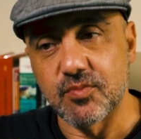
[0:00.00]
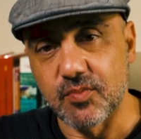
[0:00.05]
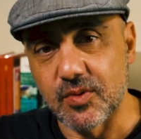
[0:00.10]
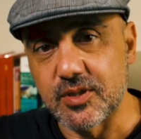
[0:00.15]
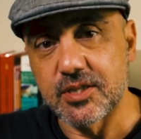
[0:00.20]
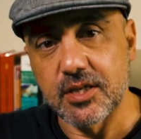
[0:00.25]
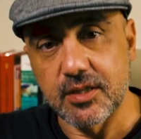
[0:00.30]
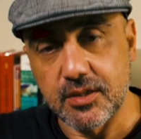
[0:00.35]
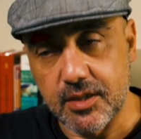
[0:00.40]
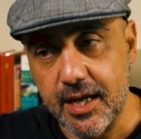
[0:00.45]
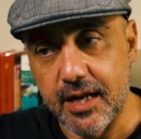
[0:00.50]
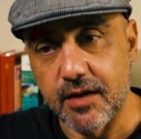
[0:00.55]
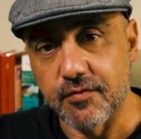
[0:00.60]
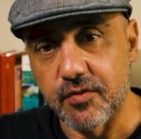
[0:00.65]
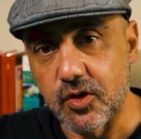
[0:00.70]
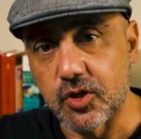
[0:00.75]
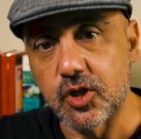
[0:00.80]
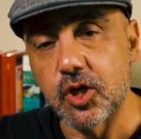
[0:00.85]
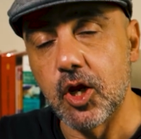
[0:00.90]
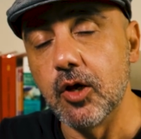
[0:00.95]
was a kind of
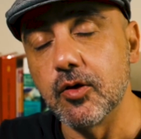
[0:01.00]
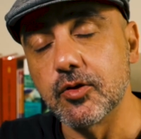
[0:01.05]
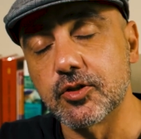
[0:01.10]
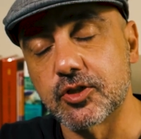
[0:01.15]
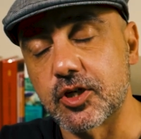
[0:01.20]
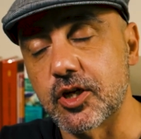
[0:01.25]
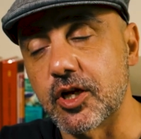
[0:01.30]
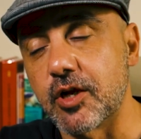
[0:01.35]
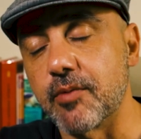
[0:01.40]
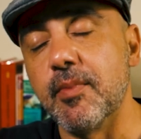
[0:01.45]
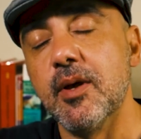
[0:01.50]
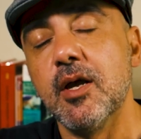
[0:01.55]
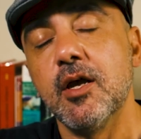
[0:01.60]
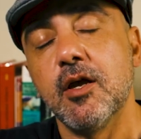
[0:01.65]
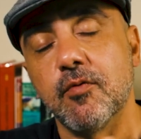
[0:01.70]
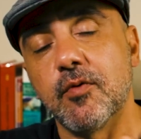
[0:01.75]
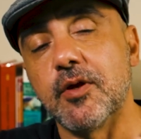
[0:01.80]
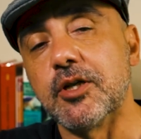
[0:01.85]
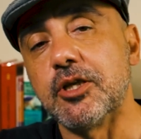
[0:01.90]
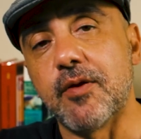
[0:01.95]
a code term
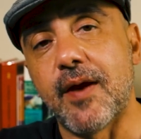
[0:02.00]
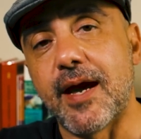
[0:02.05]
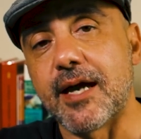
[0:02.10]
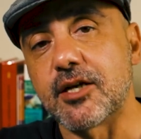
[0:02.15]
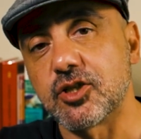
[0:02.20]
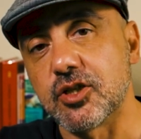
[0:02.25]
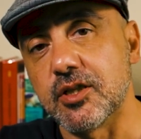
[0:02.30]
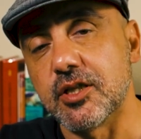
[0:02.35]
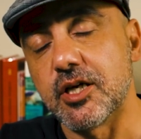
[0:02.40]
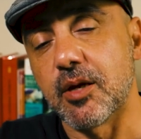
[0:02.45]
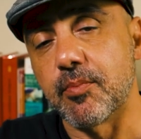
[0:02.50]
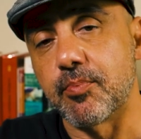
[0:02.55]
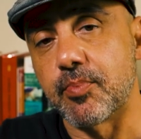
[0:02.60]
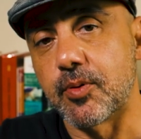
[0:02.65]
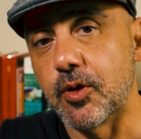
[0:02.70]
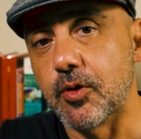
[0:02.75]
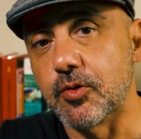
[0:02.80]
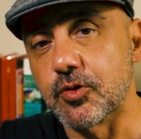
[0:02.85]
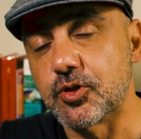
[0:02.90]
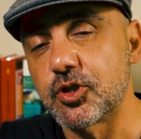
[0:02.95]
when you actually
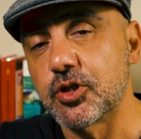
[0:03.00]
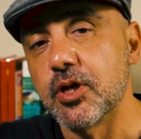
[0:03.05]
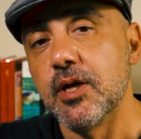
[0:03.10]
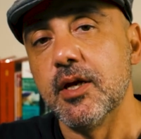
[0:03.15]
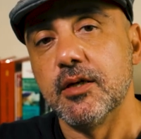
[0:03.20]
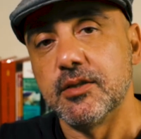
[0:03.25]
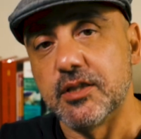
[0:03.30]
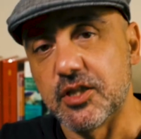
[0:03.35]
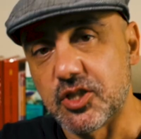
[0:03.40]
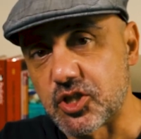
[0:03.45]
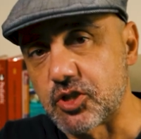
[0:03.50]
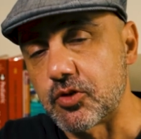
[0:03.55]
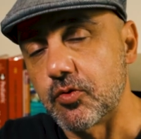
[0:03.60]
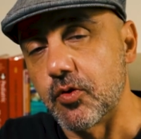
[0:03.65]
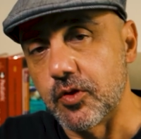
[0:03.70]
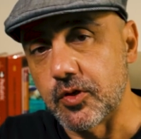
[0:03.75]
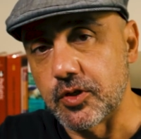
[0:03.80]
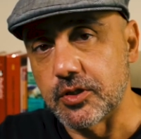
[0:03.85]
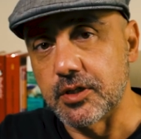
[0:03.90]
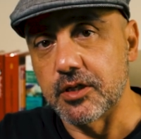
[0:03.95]
approach
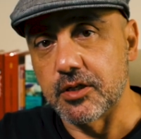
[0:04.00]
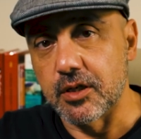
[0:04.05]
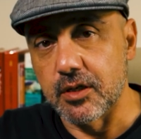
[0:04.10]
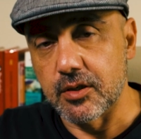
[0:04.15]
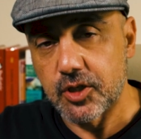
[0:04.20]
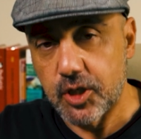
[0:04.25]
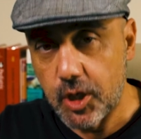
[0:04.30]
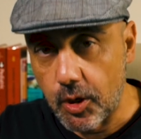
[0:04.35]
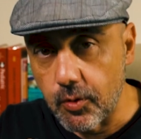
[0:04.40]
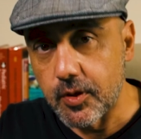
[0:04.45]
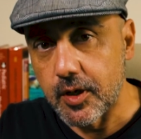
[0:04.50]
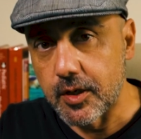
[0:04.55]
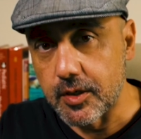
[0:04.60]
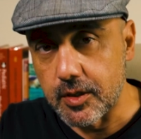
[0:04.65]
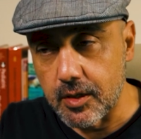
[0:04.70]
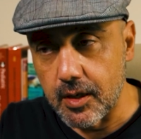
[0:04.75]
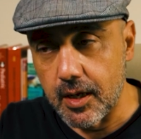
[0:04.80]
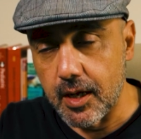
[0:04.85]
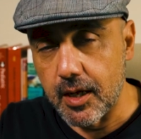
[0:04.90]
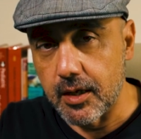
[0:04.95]
destroying the cocoa
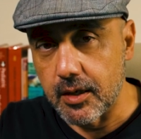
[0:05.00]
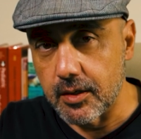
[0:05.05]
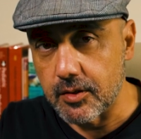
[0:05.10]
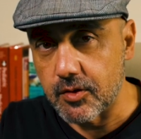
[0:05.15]
uh,